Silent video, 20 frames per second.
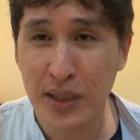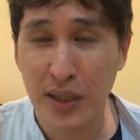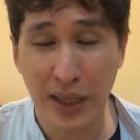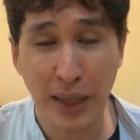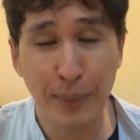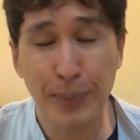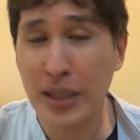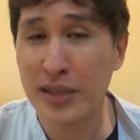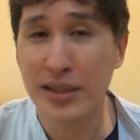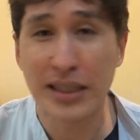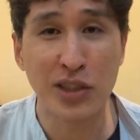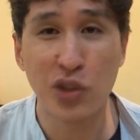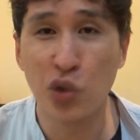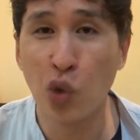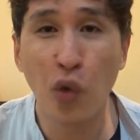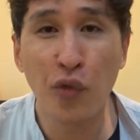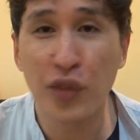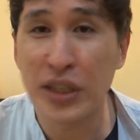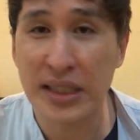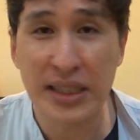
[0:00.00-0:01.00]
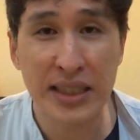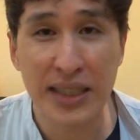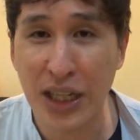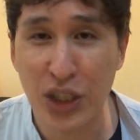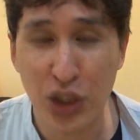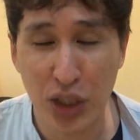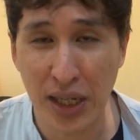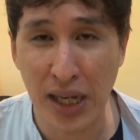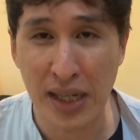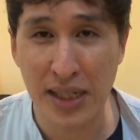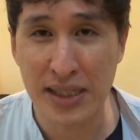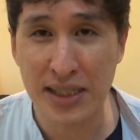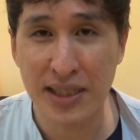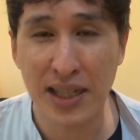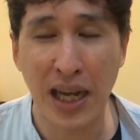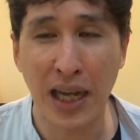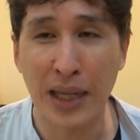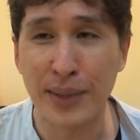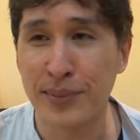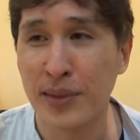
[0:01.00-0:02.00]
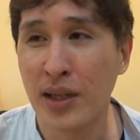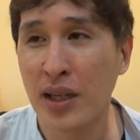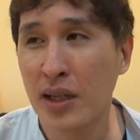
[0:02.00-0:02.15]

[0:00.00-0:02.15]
Okay, because there's no visitation at this time.